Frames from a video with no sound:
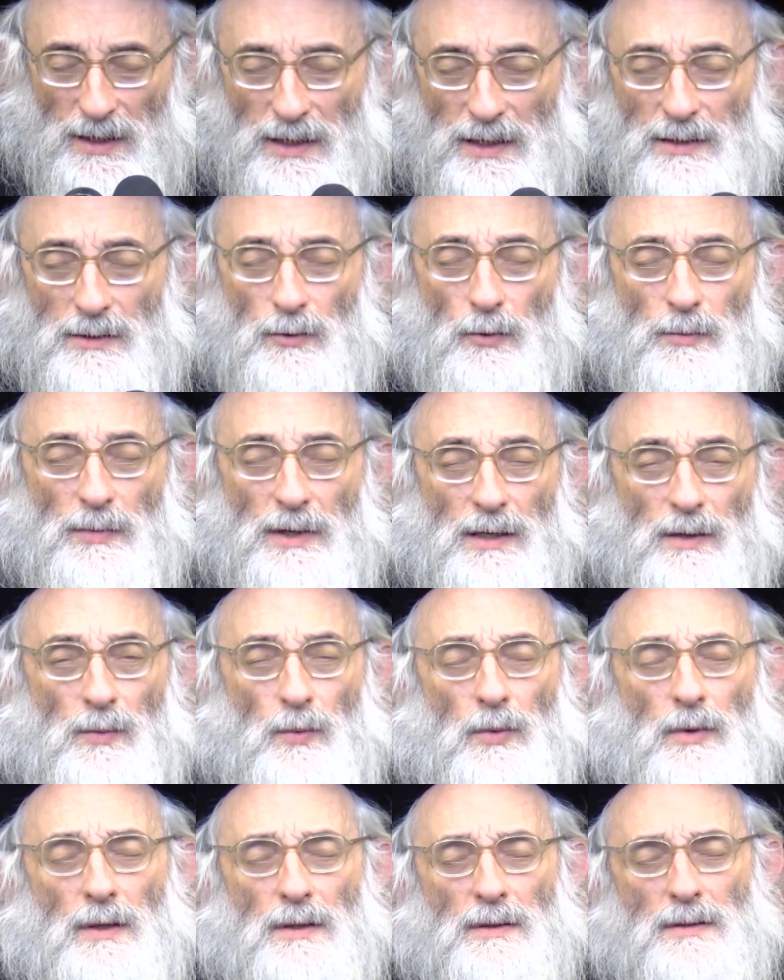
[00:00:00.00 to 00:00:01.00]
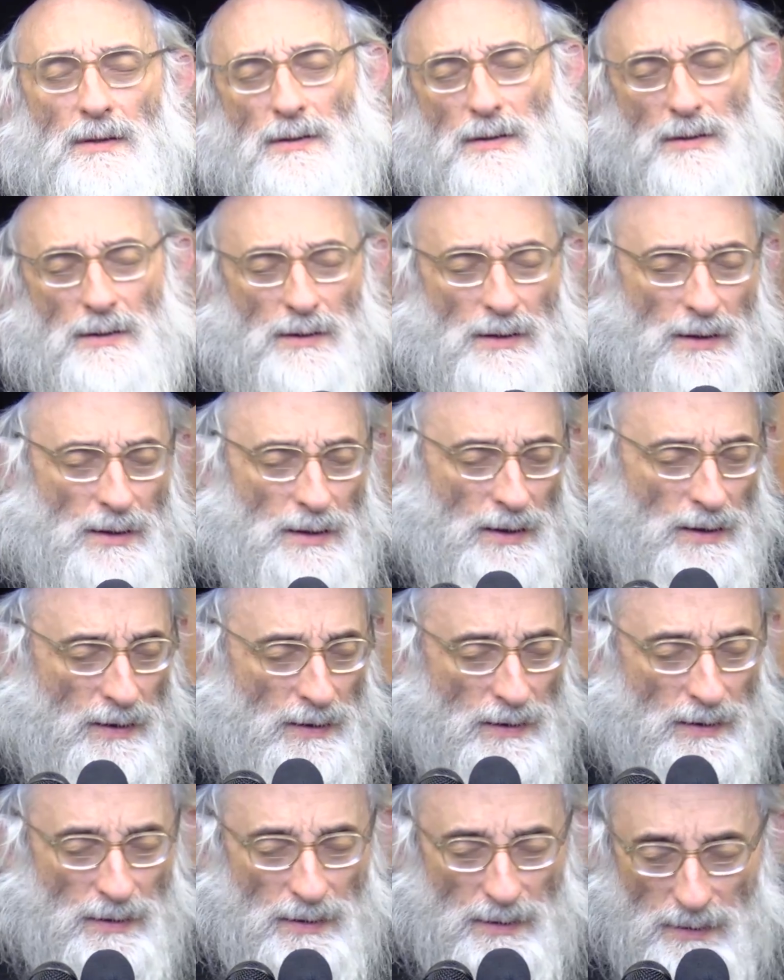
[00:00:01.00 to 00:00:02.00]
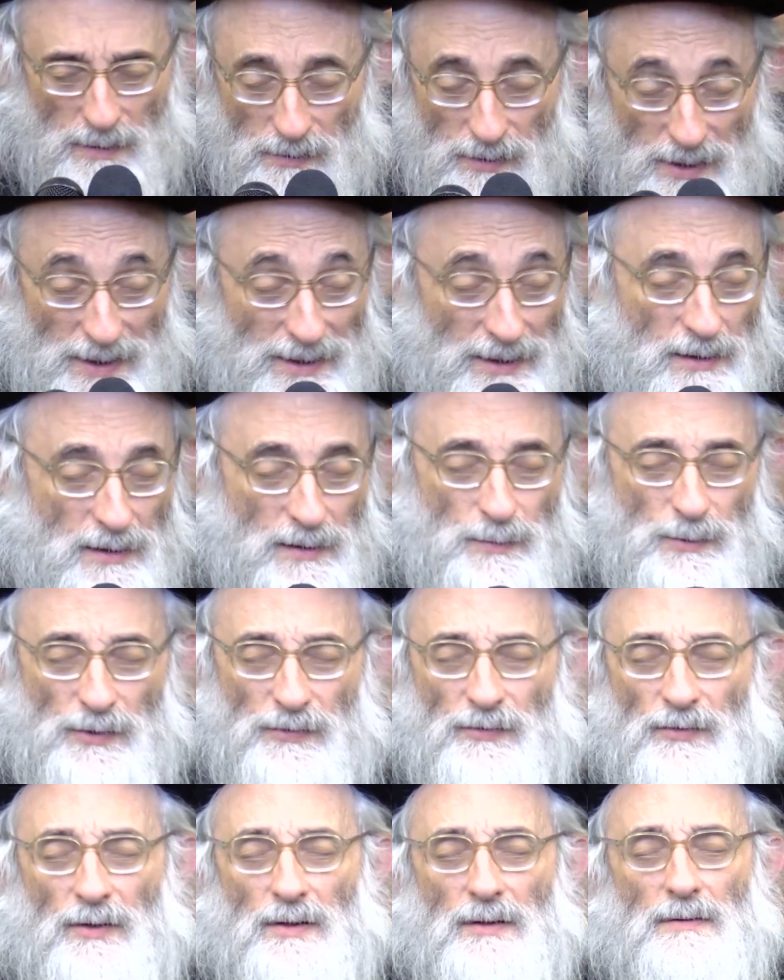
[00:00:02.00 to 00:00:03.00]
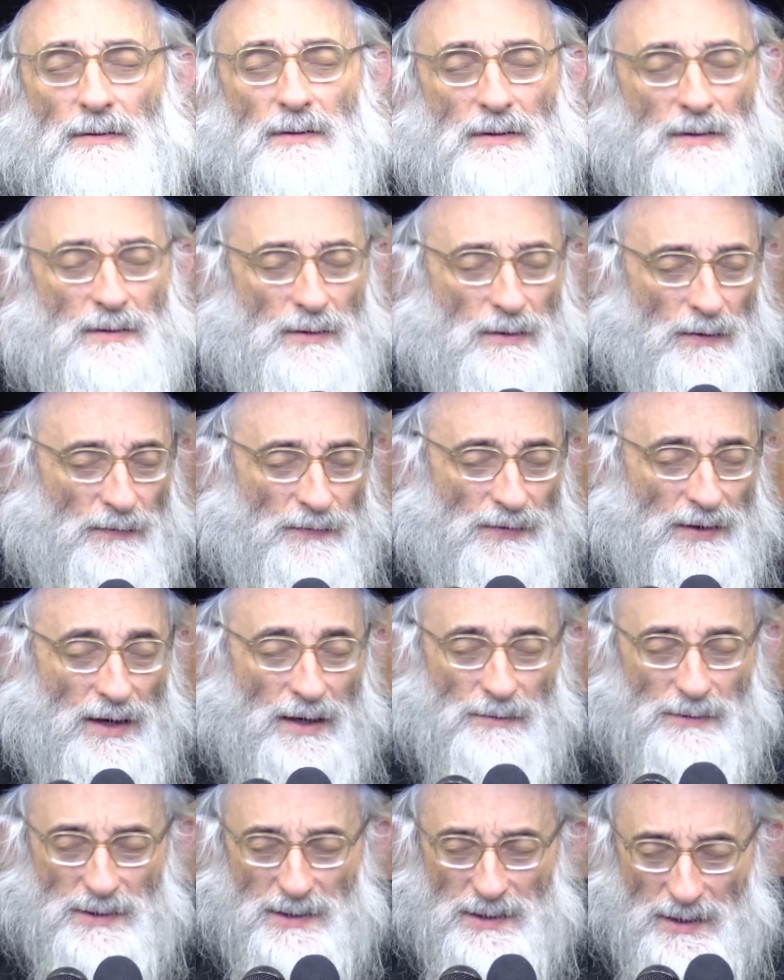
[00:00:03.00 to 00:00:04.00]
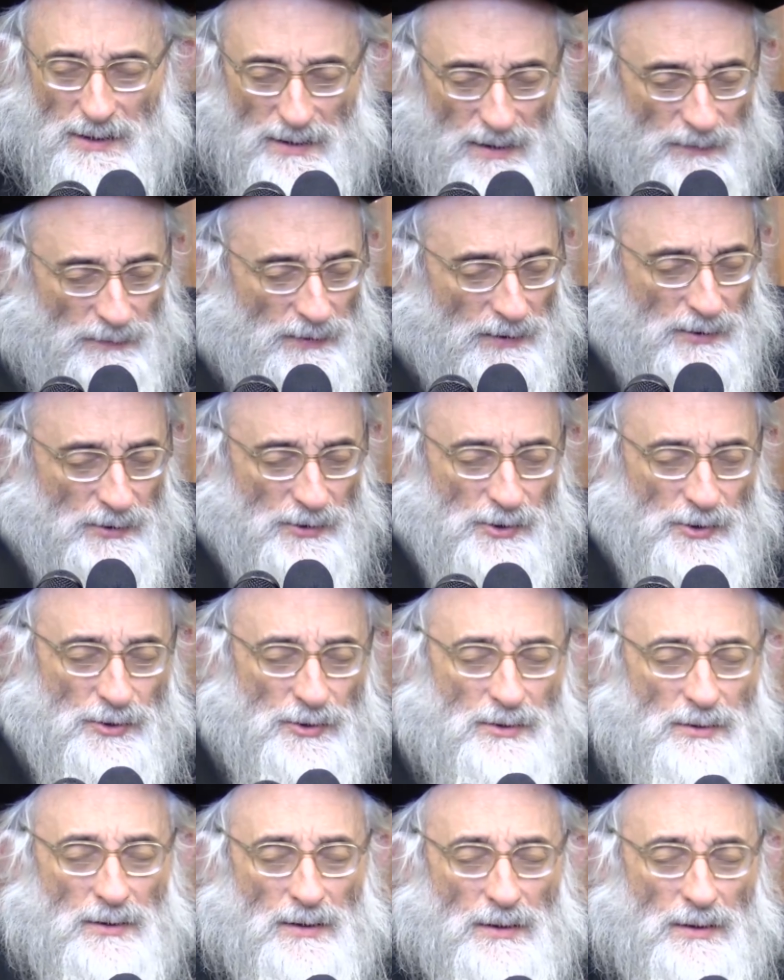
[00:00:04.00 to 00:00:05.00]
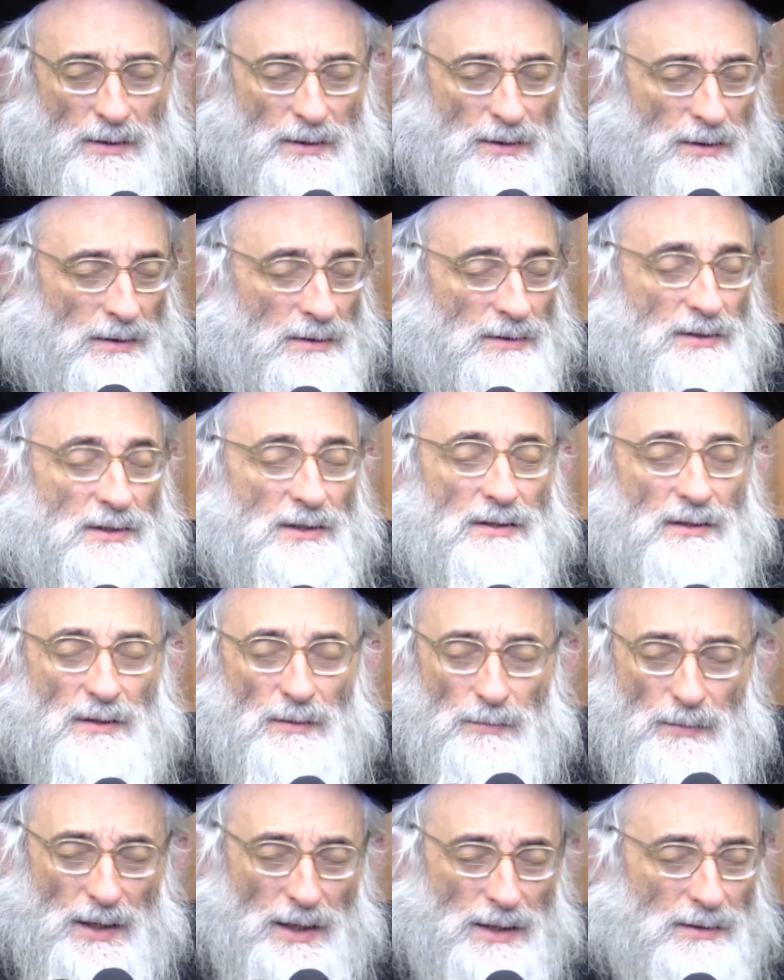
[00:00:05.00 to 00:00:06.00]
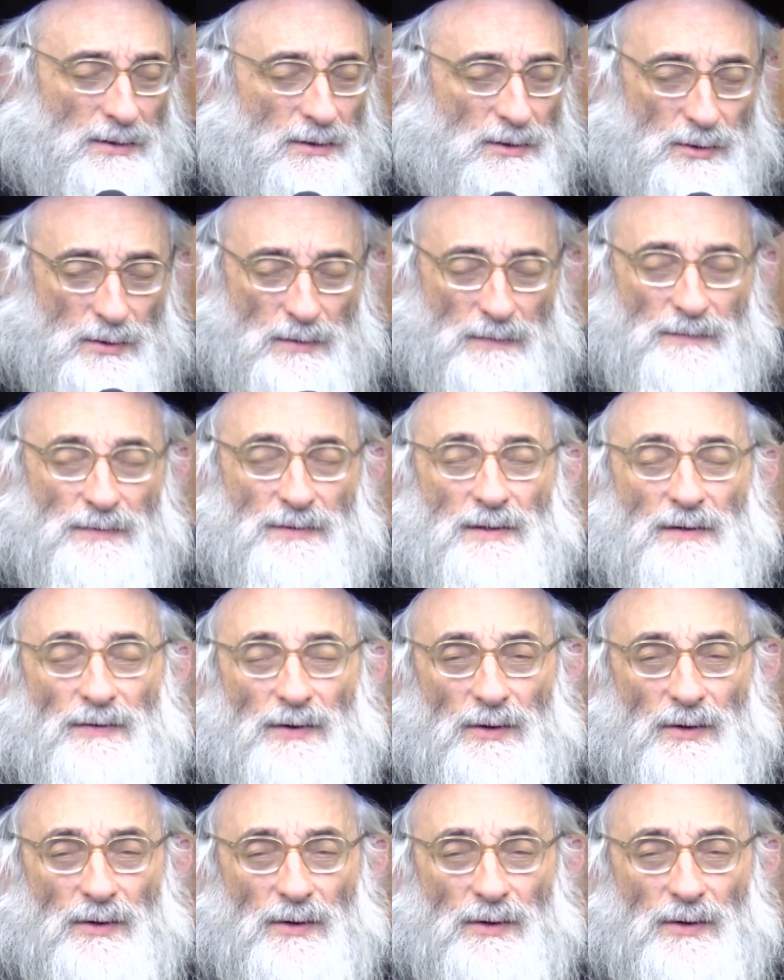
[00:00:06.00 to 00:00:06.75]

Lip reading: And no matter what, the Ikim Messiah of Taras HaNefesh, single-minded service of